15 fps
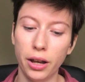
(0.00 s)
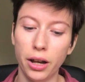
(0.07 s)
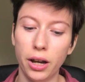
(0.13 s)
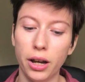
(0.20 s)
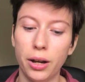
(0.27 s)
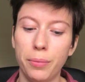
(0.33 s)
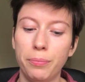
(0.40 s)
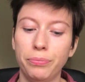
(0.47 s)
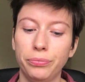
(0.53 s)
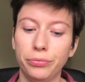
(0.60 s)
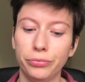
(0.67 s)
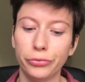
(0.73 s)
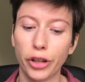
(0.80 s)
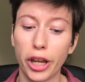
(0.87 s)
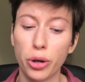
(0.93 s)
I
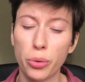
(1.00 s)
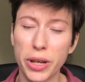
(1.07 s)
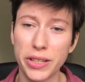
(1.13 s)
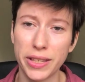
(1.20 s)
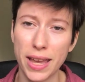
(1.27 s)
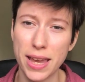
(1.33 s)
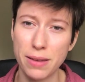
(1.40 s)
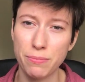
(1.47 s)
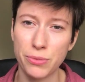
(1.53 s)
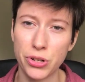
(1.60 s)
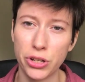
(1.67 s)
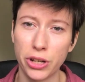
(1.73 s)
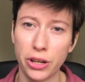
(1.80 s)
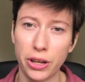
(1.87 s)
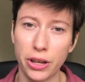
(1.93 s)
always aim
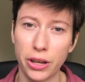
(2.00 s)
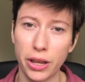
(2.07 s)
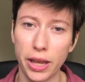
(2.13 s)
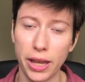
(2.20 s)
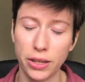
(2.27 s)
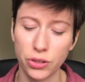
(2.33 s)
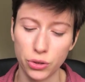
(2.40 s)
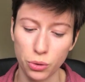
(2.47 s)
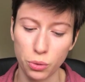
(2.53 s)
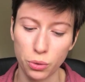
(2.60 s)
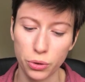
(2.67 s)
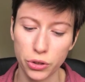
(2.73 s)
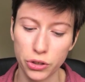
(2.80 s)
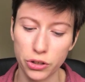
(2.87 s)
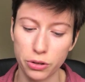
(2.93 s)
to
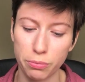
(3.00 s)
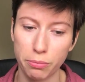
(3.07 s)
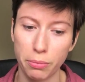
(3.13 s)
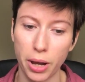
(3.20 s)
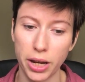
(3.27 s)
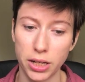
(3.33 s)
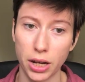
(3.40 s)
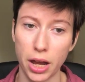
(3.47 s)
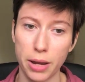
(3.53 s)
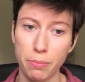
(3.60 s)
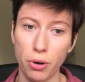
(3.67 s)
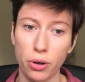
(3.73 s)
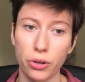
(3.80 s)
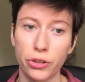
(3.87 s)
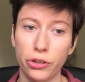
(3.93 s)
exhaust my dye
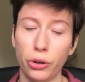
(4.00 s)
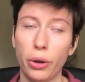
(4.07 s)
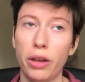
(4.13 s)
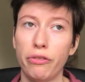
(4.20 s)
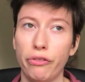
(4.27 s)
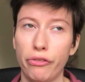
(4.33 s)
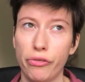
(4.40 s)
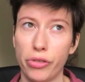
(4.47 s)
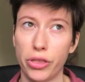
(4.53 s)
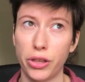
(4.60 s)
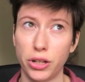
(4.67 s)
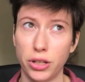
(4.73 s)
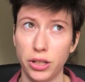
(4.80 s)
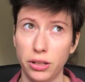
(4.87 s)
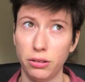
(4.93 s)
pots, so if
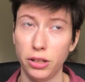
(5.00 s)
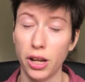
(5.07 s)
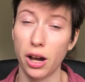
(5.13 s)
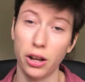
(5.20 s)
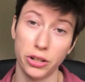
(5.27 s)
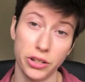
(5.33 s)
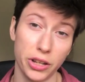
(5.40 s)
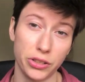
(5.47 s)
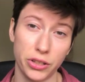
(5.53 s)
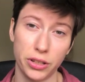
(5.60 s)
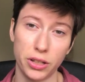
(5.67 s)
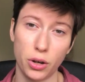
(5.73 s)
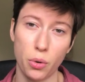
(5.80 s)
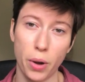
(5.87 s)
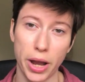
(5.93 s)
the yarn
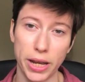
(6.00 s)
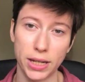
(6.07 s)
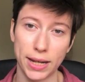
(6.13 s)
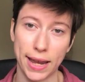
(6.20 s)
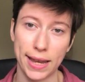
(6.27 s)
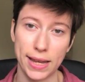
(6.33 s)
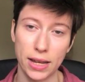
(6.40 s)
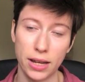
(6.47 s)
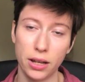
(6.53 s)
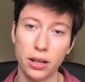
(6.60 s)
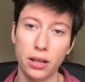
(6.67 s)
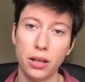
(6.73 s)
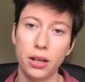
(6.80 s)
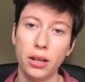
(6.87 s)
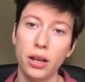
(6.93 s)
doesn't quite take
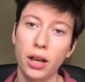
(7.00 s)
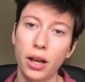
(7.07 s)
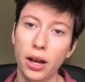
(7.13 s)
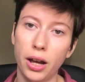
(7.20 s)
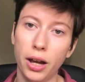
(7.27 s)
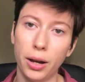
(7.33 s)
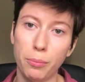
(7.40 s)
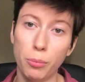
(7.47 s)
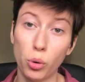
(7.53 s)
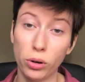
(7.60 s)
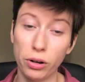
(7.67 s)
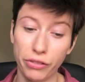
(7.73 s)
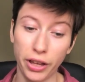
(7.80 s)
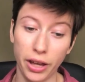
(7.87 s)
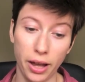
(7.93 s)
all
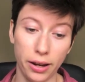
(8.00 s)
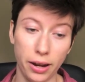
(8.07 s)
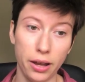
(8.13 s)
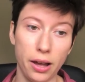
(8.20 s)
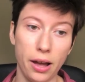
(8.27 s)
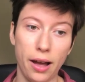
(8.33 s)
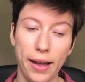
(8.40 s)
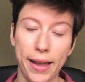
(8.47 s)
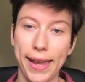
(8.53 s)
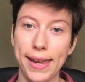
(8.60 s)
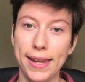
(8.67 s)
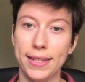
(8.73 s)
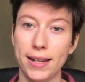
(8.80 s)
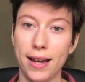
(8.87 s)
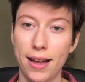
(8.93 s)
of the colour,
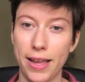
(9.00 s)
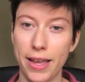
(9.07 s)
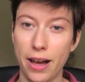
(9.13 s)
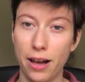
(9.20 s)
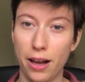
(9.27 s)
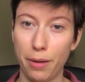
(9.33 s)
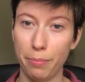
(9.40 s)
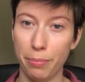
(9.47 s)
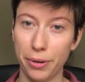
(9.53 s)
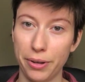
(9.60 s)
I dye up